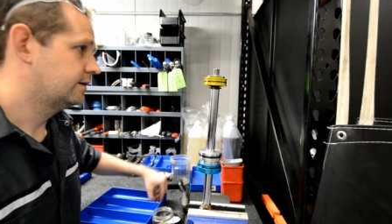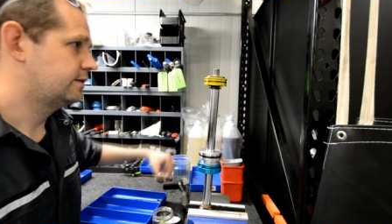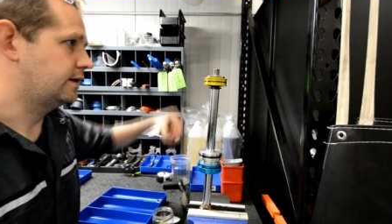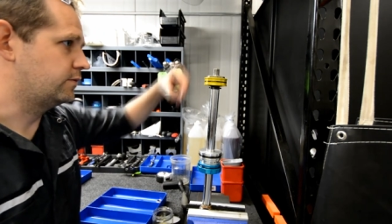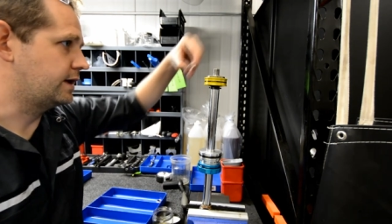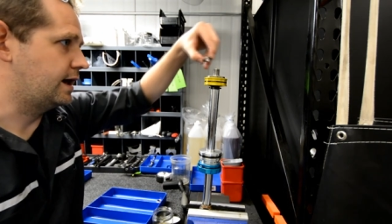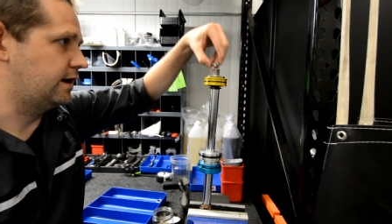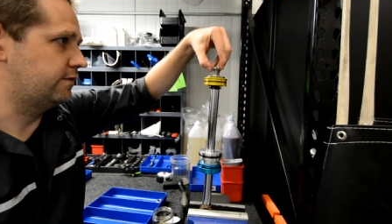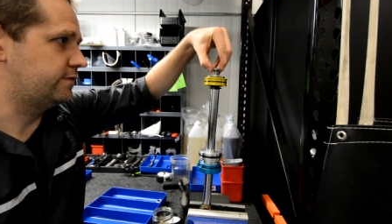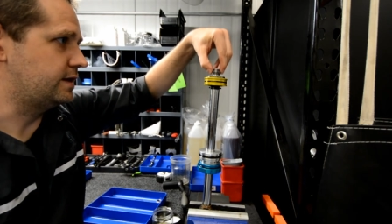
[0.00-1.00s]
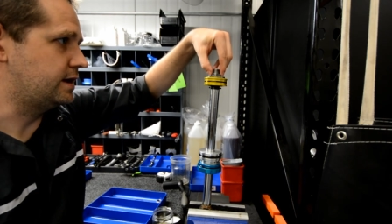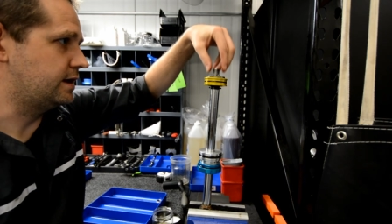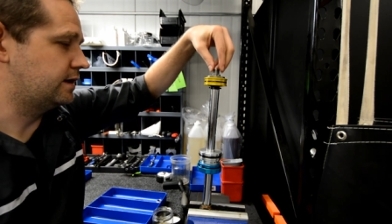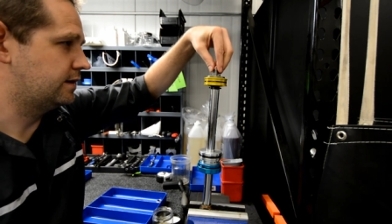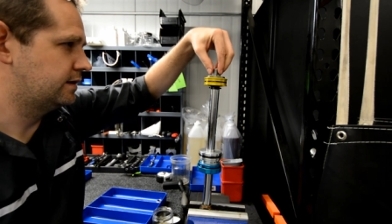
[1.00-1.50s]
Then we have
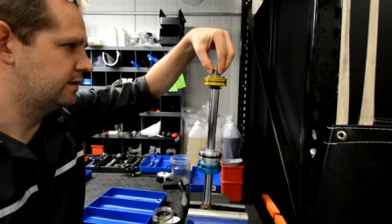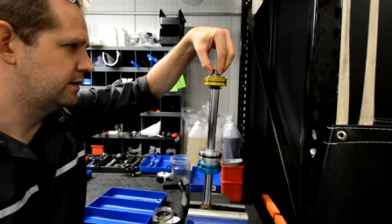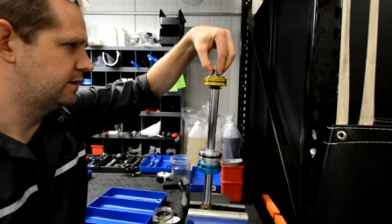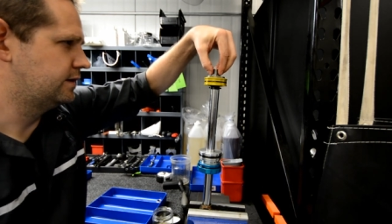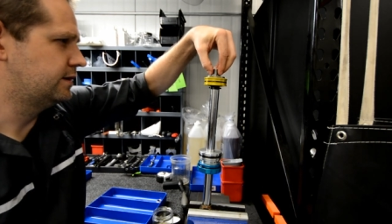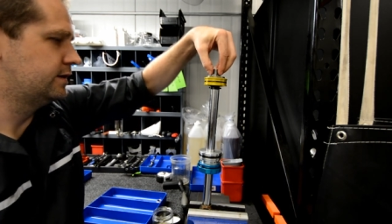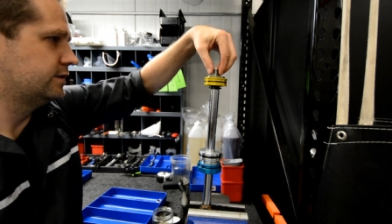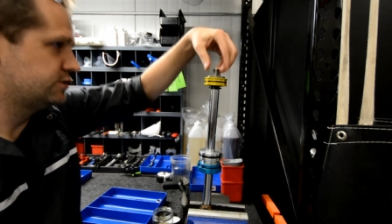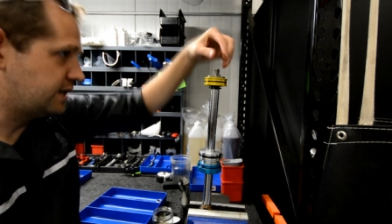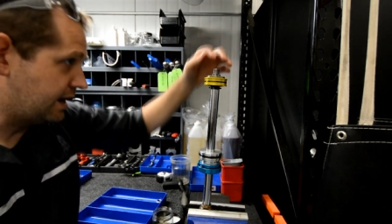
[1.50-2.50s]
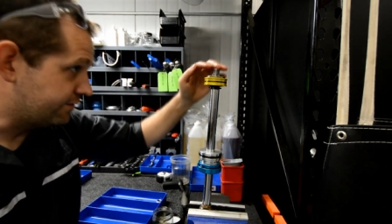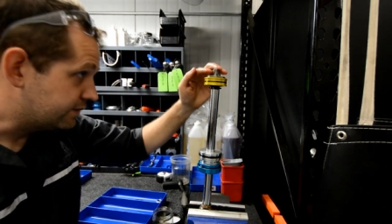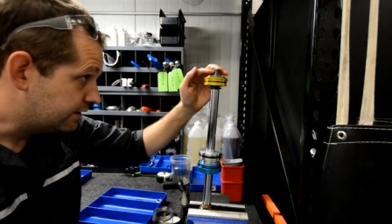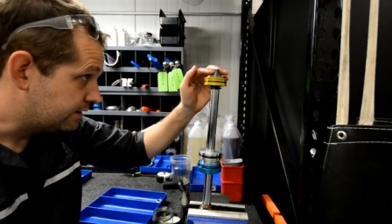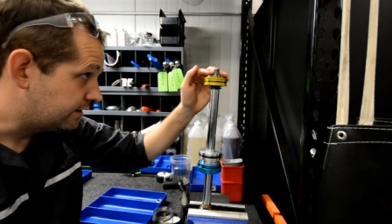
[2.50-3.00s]
the shaft
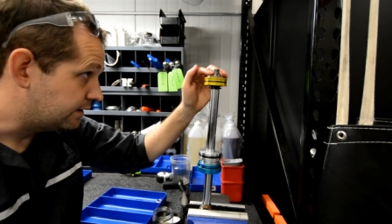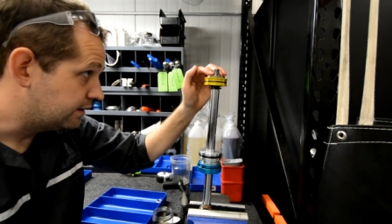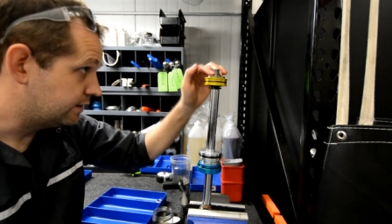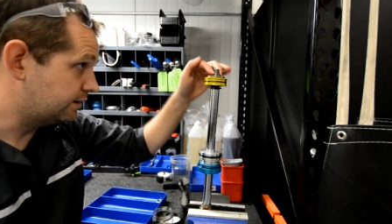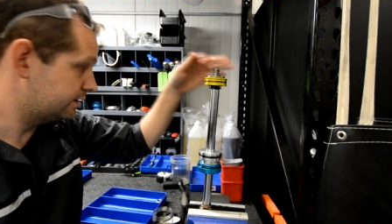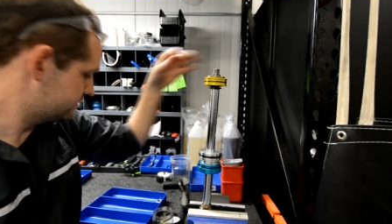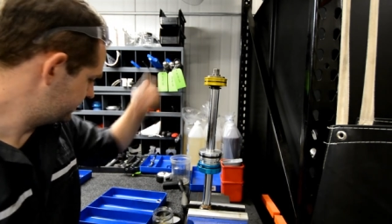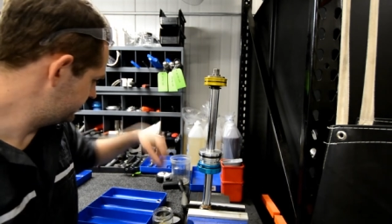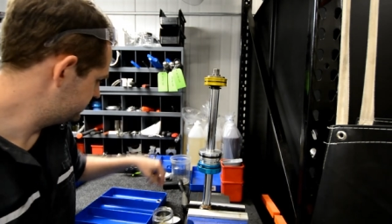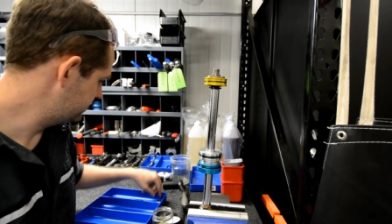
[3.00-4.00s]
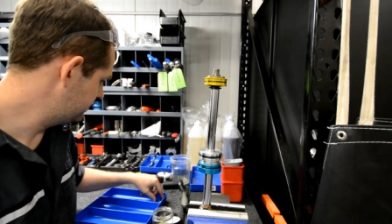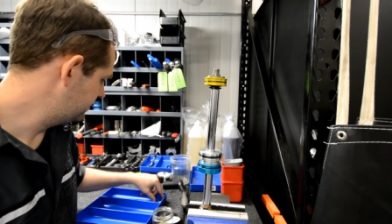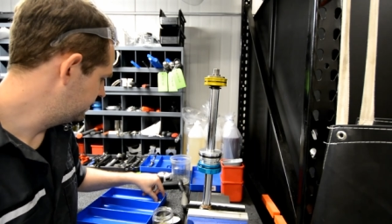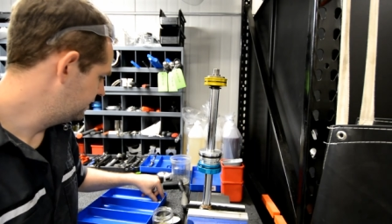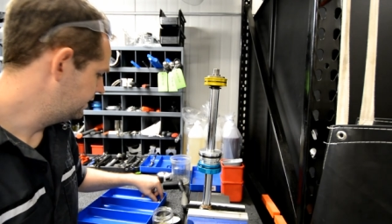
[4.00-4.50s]
nut spacer
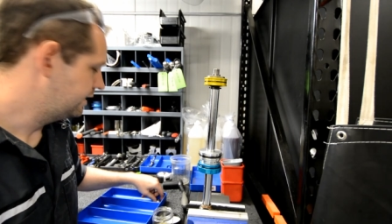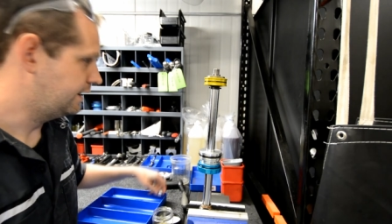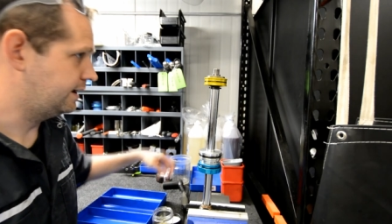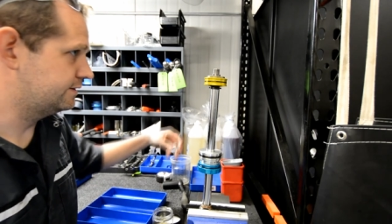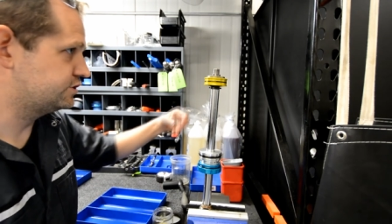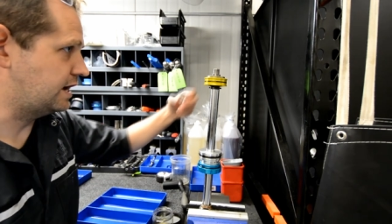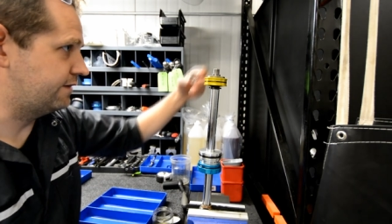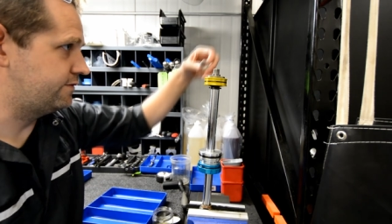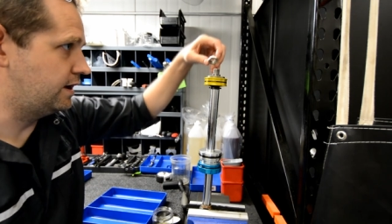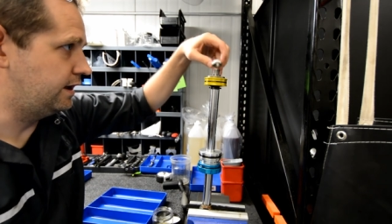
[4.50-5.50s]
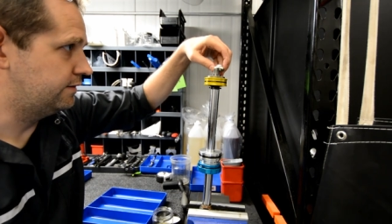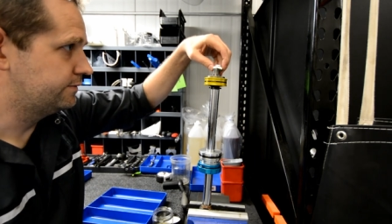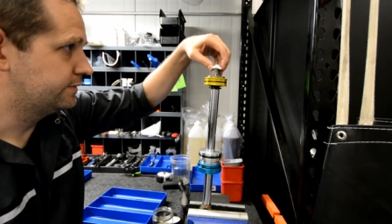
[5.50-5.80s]
and the shaft nut.